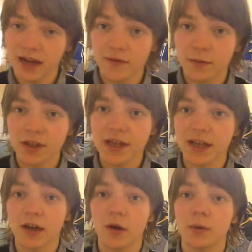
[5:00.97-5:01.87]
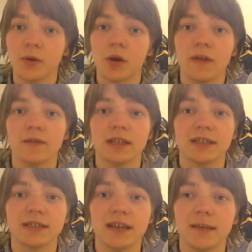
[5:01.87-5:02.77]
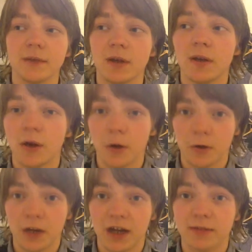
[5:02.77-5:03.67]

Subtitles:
everybody, and I hope you all have a nice day. Or night,